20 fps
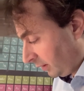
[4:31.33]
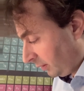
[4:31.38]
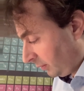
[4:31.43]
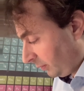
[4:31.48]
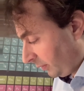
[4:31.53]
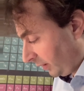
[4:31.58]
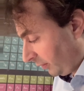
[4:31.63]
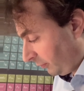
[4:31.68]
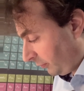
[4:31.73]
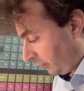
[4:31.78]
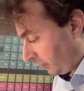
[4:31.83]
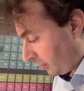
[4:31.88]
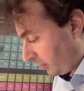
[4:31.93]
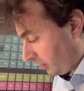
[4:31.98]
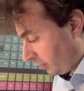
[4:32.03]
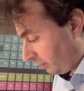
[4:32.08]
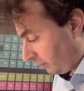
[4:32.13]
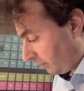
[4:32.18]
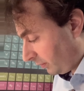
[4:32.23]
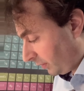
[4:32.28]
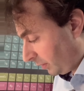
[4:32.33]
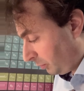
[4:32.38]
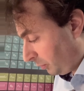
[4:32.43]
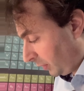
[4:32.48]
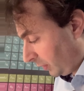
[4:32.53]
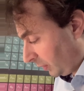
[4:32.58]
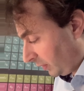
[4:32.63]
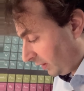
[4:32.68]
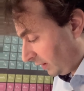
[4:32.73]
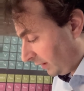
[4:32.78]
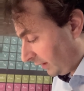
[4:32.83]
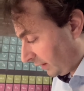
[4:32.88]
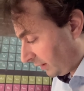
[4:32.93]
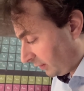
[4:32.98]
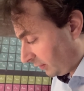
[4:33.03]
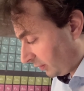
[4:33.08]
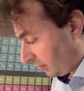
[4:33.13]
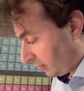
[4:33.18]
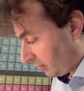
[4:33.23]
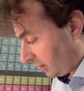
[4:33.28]
wave function where both
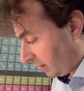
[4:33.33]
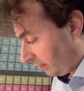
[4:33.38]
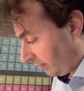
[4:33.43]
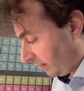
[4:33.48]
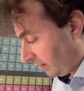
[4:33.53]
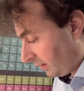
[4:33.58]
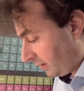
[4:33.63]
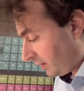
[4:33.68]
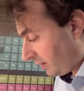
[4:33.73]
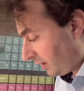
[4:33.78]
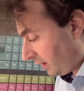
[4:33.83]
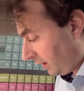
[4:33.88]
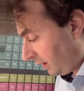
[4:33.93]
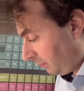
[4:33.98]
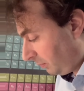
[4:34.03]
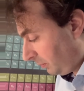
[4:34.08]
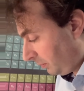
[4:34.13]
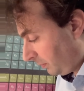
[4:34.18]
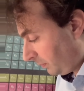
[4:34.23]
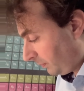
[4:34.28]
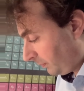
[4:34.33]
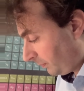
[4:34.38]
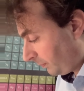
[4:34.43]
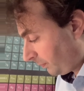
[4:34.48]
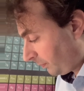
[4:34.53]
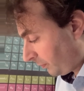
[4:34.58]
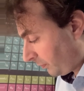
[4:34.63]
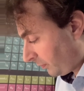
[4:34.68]
electrons are in the same